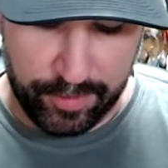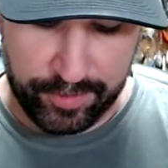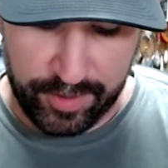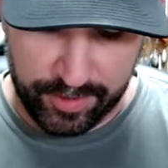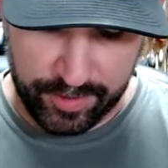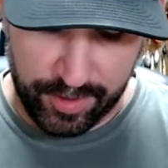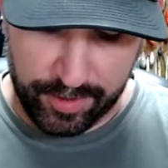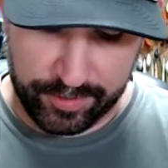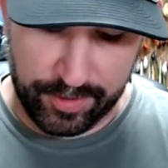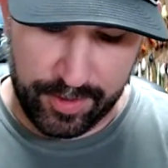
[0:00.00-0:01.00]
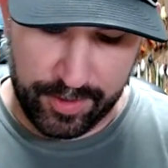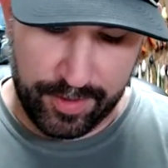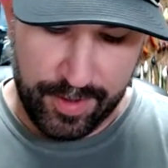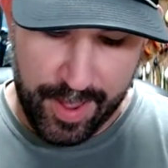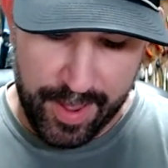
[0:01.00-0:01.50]
on TikTok
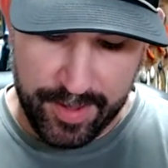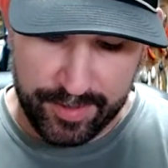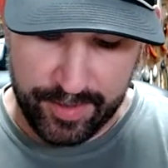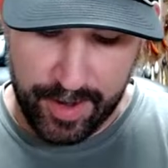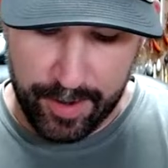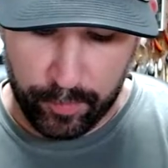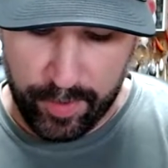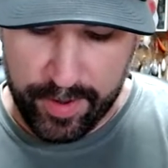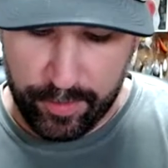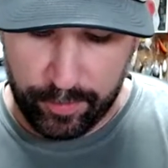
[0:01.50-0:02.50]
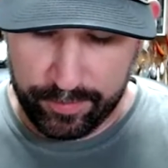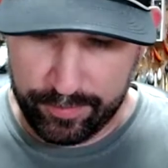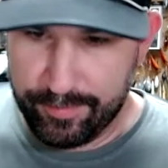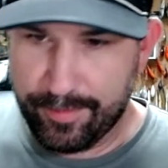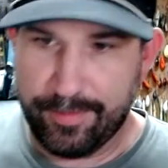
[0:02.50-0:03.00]
saying, he is not real.
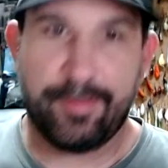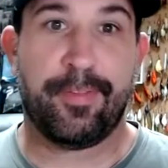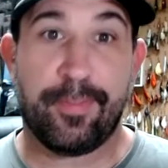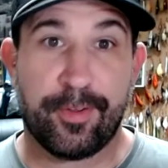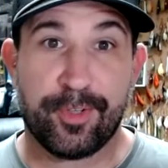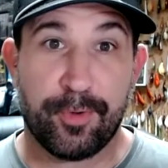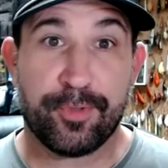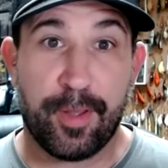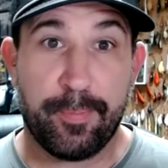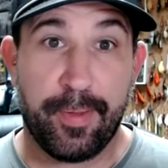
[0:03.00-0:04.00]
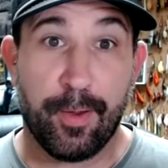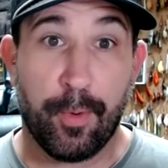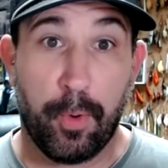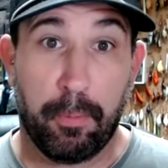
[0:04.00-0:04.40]
And then they show JP going,